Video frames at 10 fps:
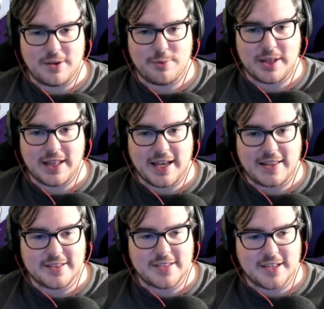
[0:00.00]
I really like
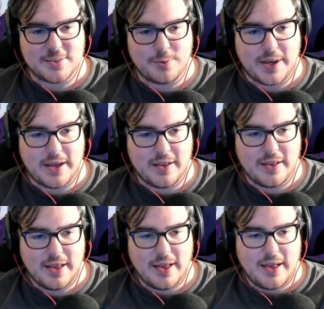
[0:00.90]
this as well.
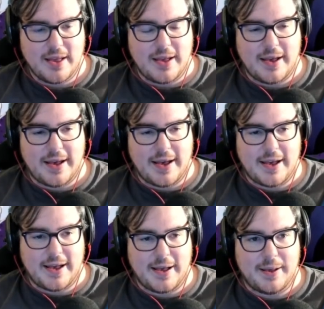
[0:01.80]

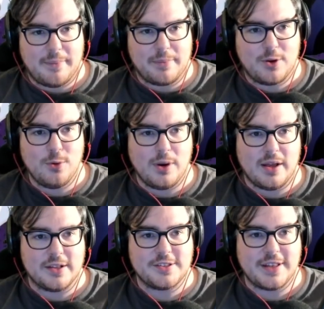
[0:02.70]

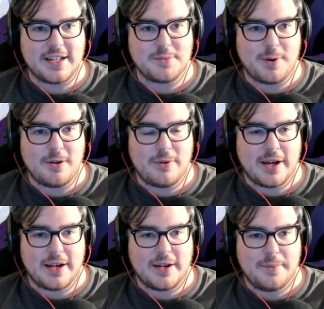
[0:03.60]
Cool. So that's part
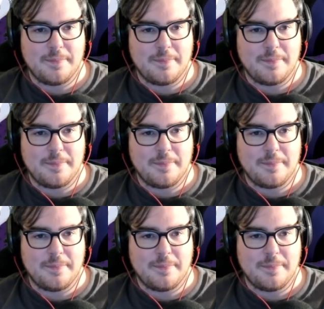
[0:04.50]
1.